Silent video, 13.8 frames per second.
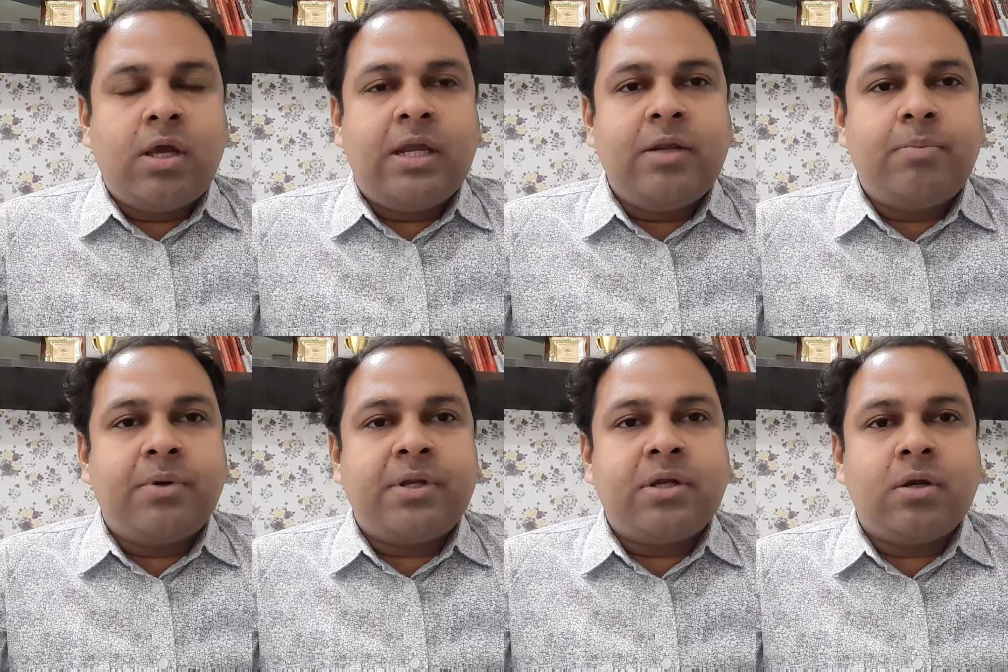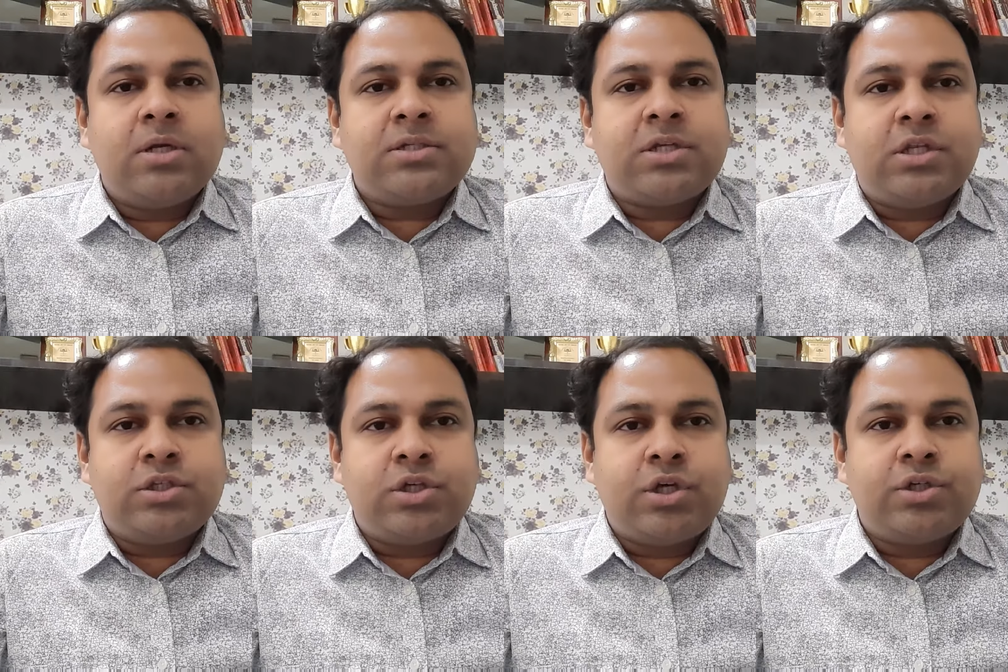any particular
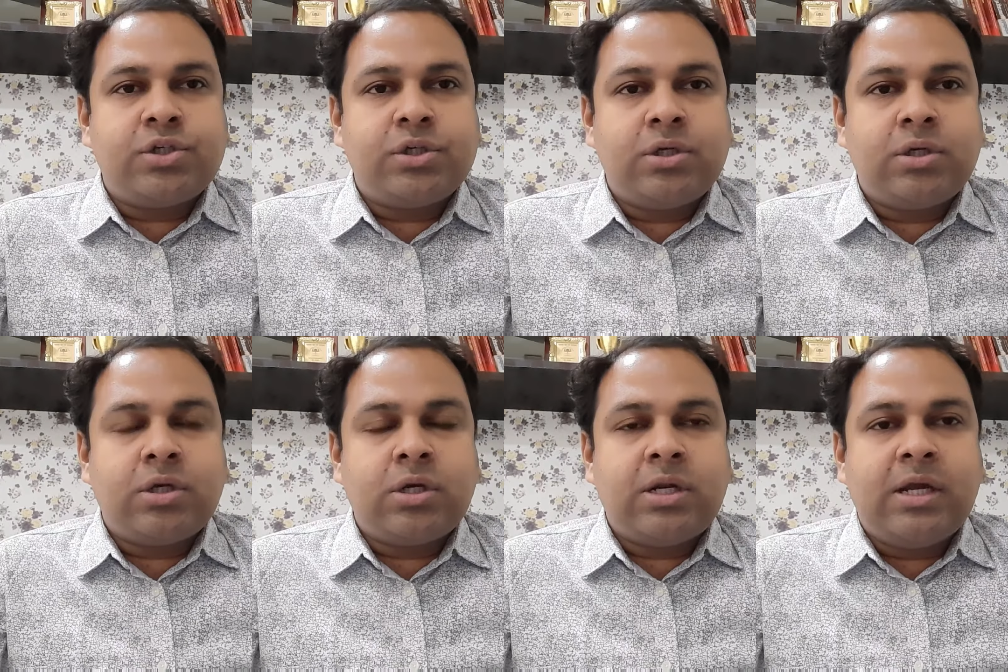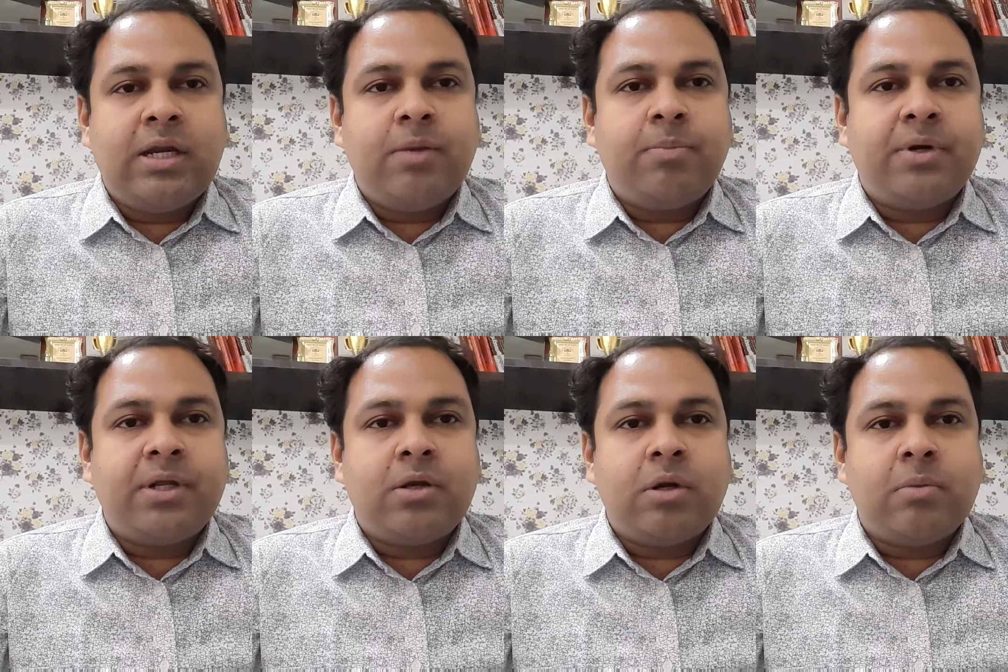sensation, any
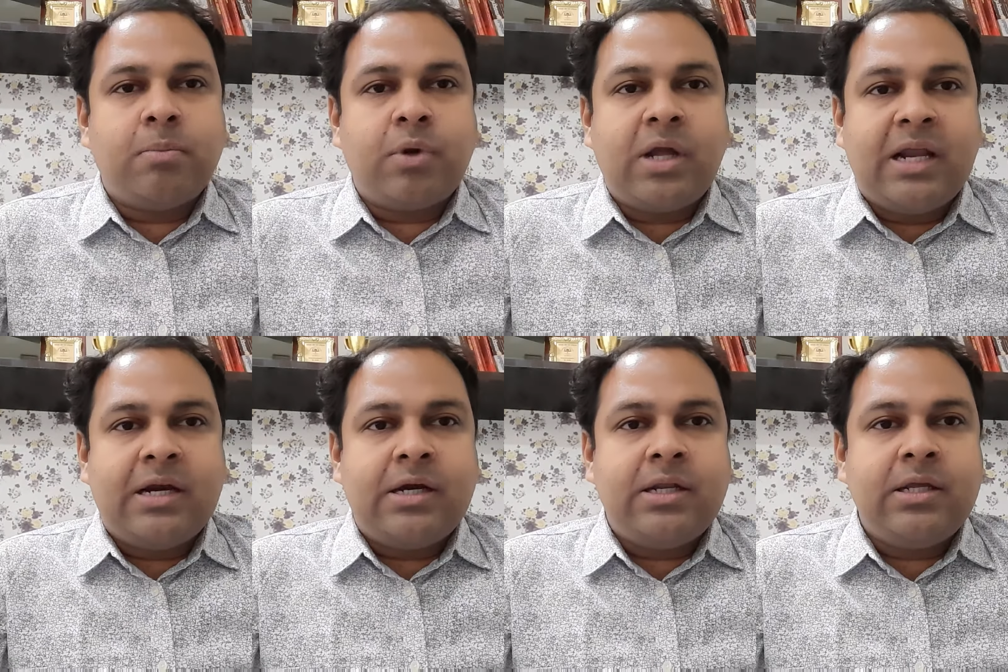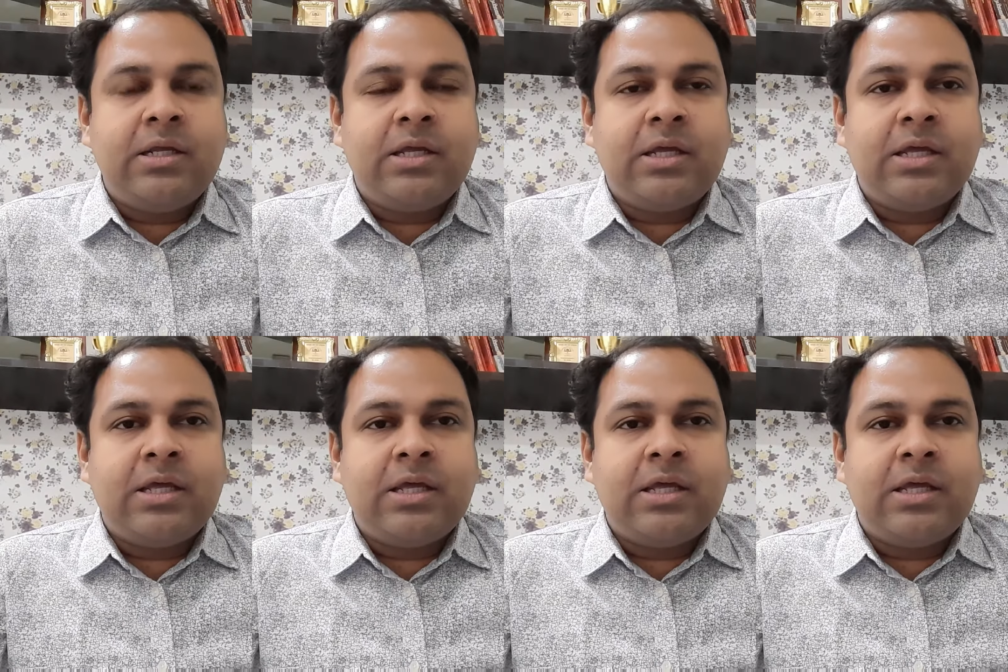particular modality,